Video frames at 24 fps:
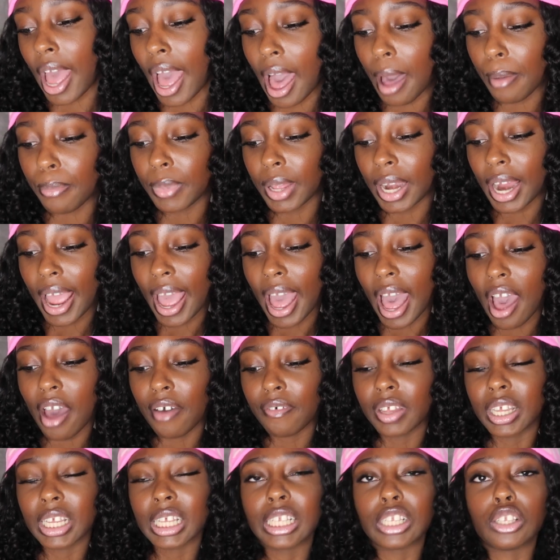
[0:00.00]
app that I
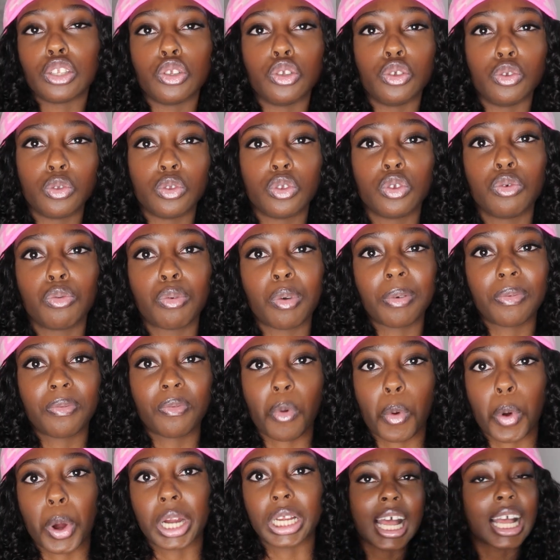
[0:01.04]
have is YouTube, of
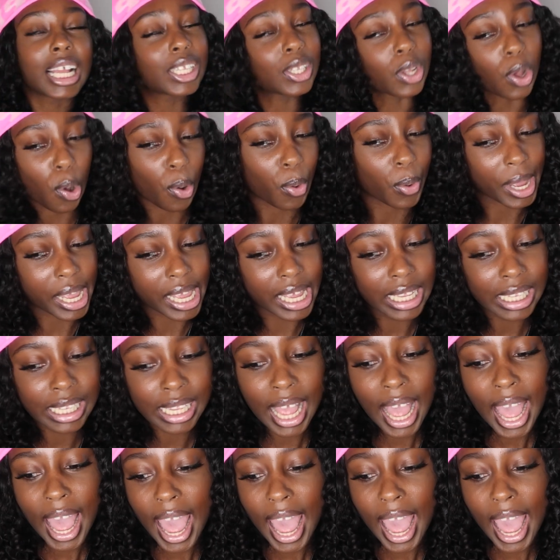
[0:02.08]
course, as always.